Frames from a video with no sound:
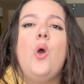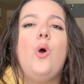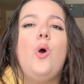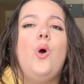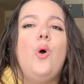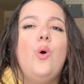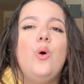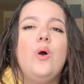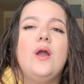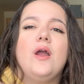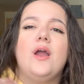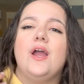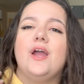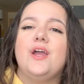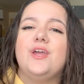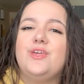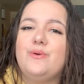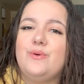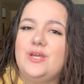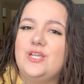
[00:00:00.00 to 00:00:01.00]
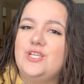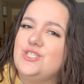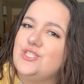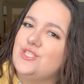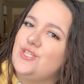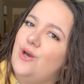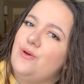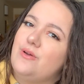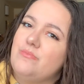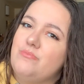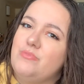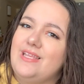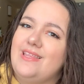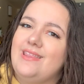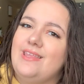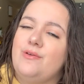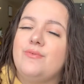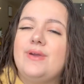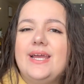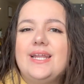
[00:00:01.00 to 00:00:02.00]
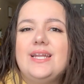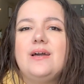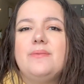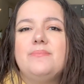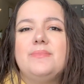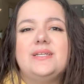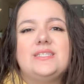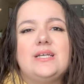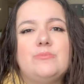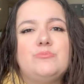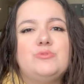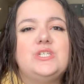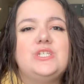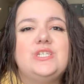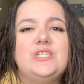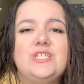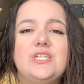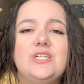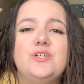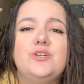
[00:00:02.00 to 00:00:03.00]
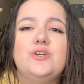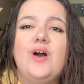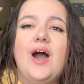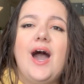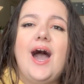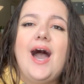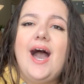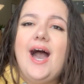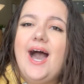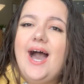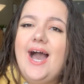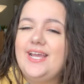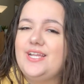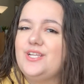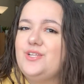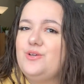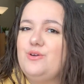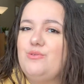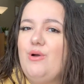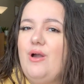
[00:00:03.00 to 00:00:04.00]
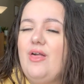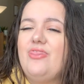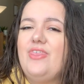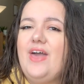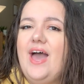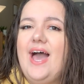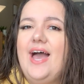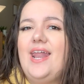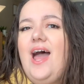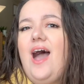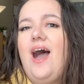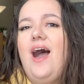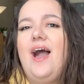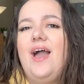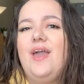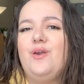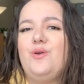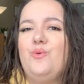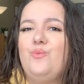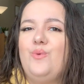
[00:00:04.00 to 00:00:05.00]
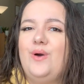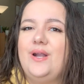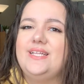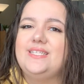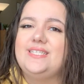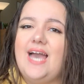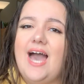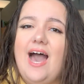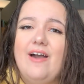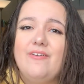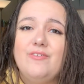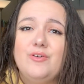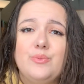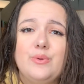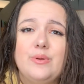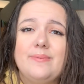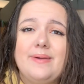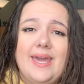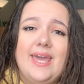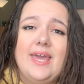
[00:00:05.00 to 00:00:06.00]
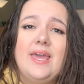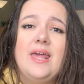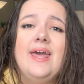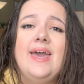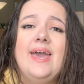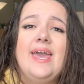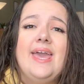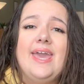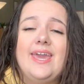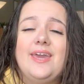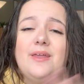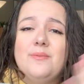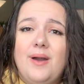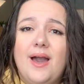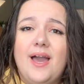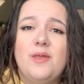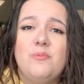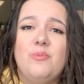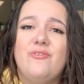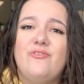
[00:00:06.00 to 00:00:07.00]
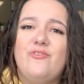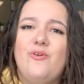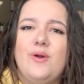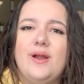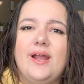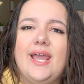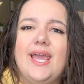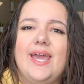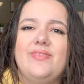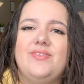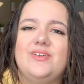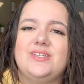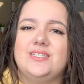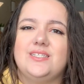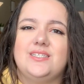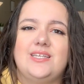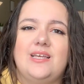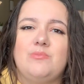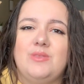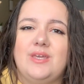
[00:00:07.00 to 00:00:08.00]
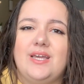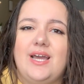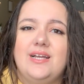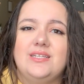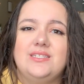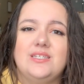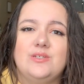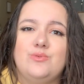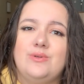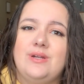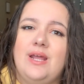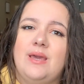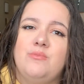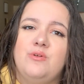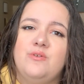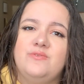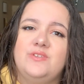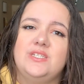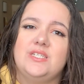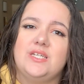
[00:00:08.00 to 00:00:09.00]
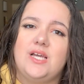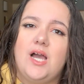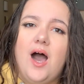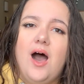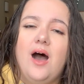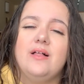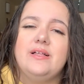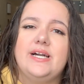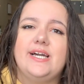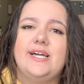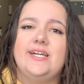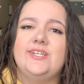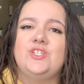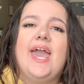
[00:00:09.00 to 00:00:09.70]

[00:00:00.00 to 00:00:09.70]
or you can just go completely random. It's up to you. I knew that I wanted to have a roommate in mind beforehand. That's the same thing I did when I moved into college,